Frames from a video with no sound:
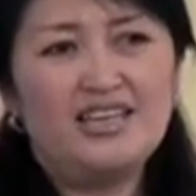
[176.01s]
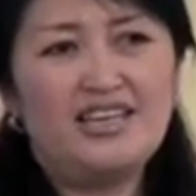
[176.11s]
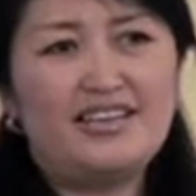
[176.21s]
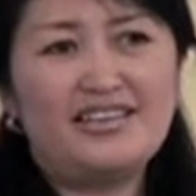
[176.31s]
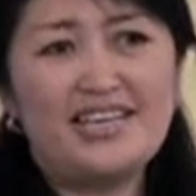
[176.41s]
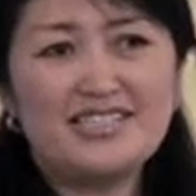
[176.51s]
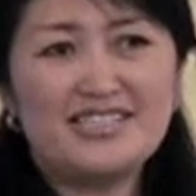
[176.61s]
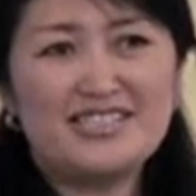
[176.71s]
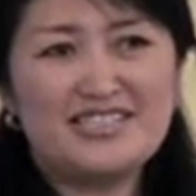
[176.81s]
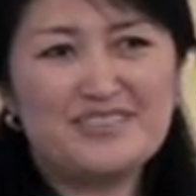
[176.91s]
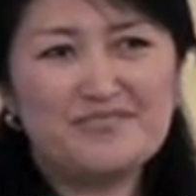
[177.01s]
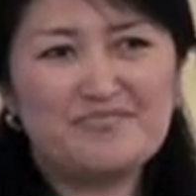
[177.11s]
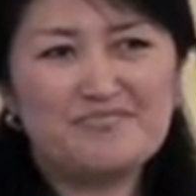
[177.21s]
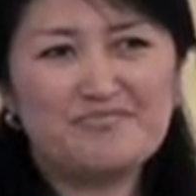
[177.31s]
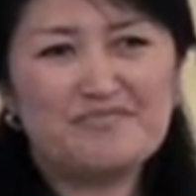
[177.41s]
and thus
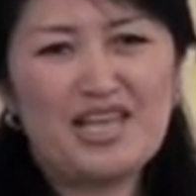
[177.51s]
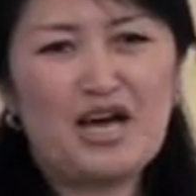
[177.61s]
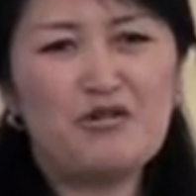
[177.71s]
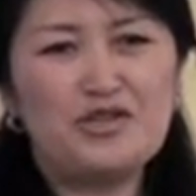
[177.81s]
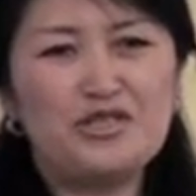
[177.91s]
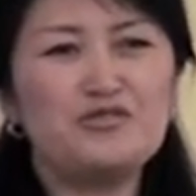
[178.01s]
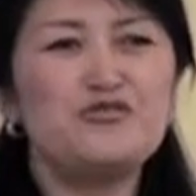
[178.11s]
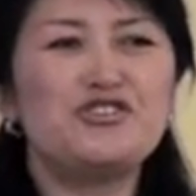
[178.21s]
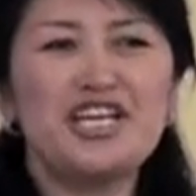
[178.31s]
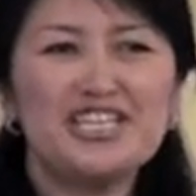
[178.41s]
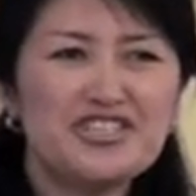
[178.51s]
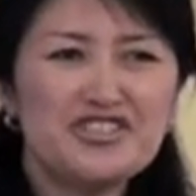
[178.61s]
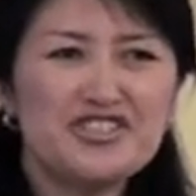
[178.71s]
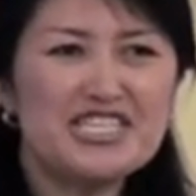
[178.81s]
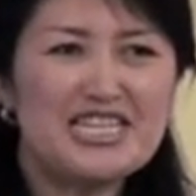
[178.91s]
our new
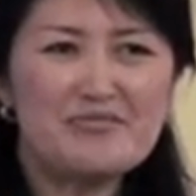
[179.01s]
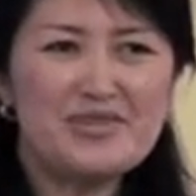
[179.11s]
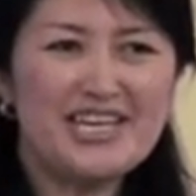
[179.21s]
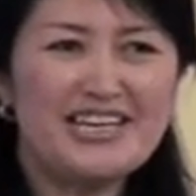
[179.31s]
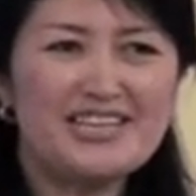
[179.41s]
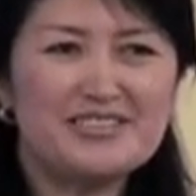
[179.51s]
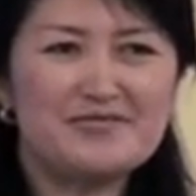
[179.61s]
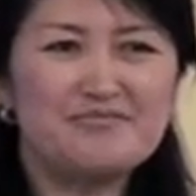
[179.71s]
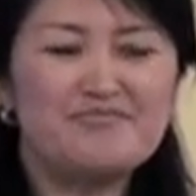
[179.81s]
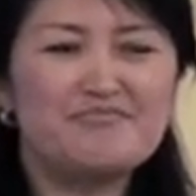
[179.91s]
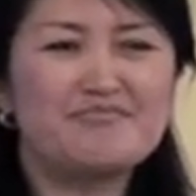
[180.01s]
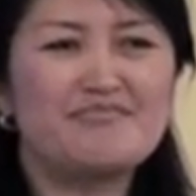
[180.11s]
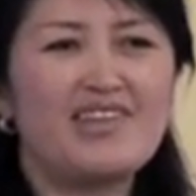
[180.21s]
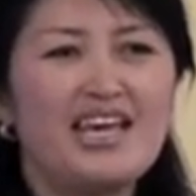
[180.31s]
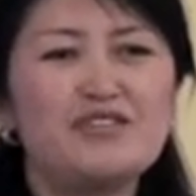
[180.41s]
challenges in America
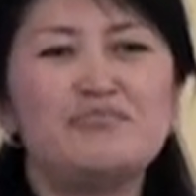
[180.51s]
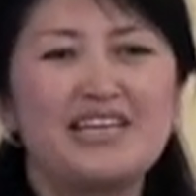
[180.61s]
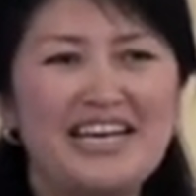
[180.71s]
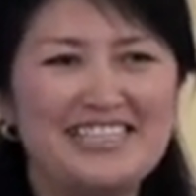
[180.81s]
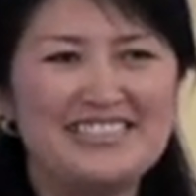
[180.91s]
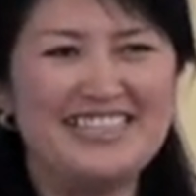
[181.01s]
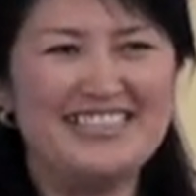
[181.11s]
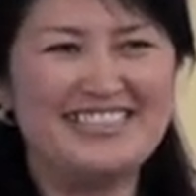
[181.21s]
had begun.